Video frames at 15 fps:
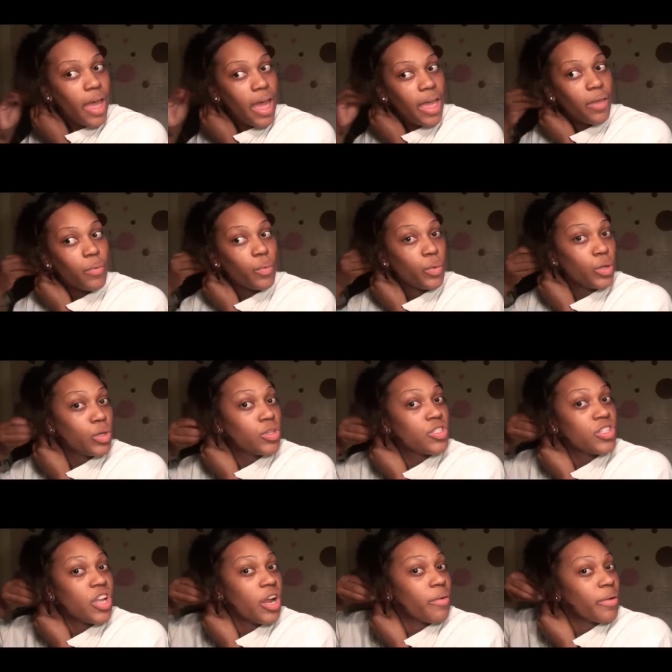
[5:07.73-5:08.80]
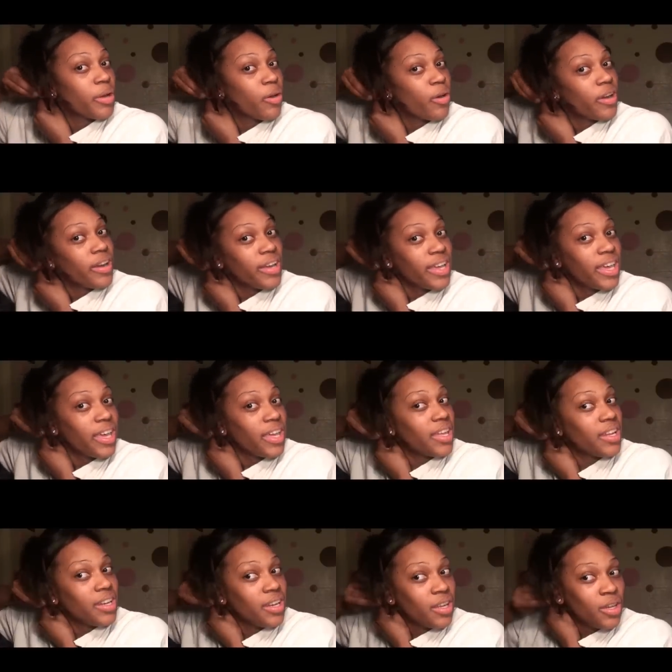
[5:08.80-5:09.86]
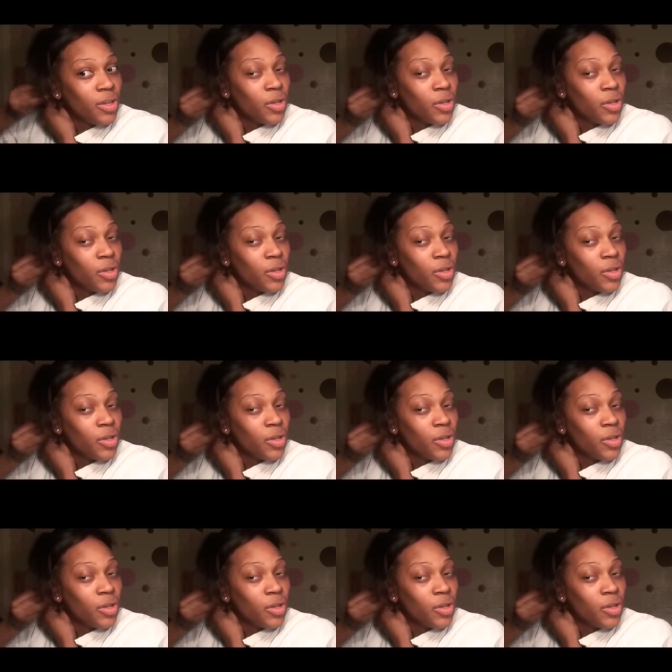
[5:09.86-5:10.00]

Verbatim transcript: I will start recording again